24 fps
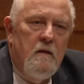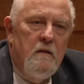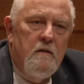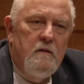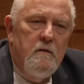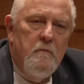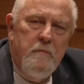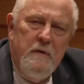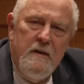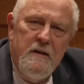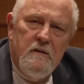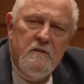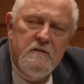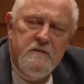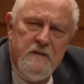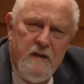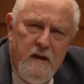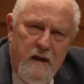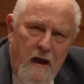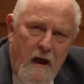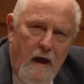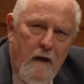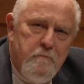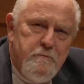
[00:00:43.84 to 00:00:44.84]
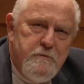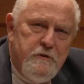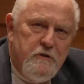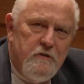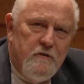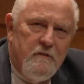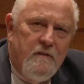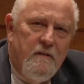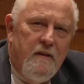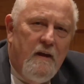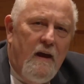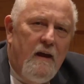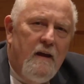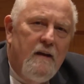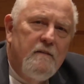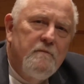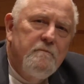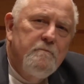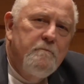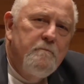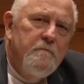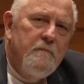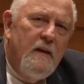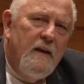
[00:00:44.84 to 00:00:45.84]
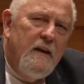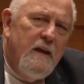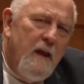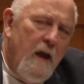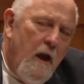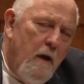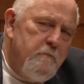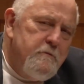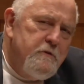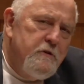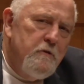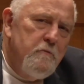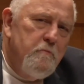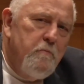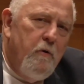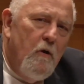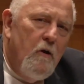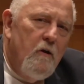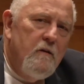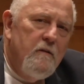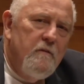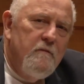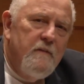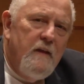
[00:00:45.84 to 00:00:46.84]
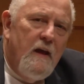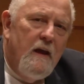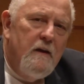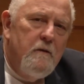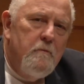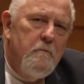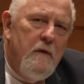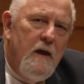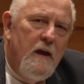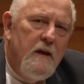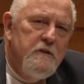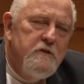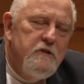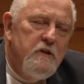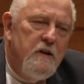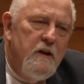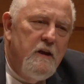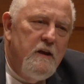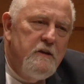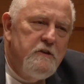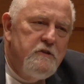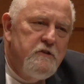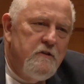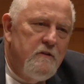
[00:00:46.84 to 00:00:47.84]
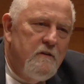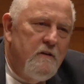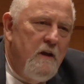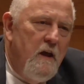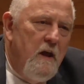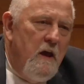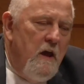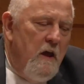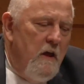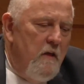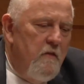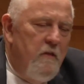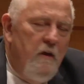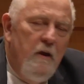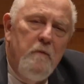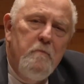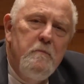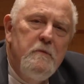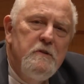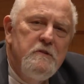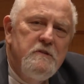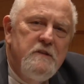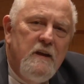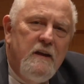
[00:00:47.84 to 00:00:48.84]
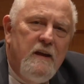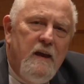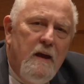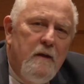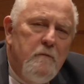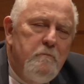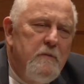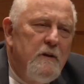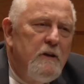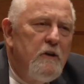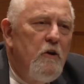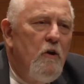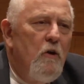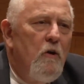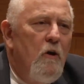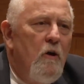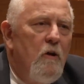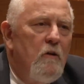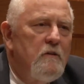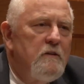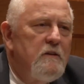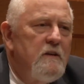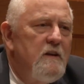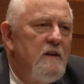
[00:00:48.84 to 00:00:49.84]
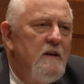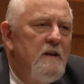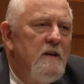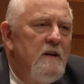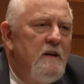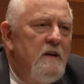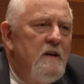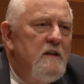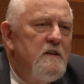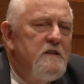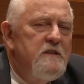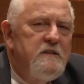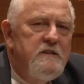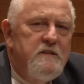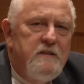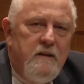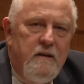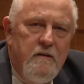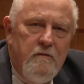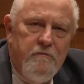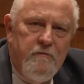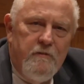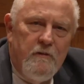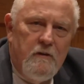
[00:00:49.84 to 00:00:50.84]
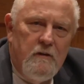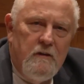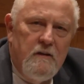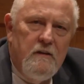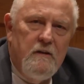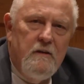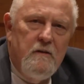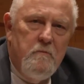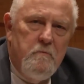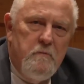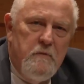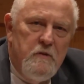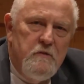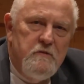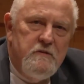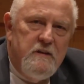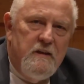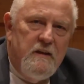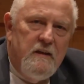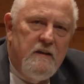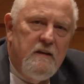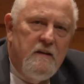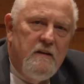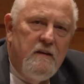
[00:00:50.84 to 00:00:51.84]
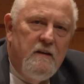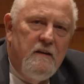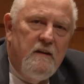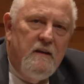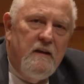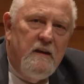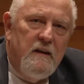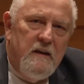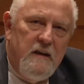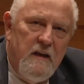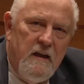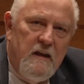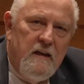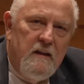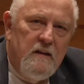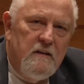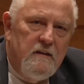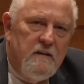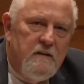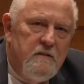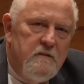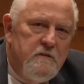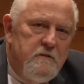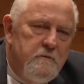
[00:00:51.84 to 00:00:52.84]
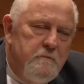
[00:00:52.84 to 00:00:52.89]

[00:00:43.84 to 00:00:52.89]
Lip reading: The Beatles captured that. They captured part of that imagination. Their music had been called skiffle music in England.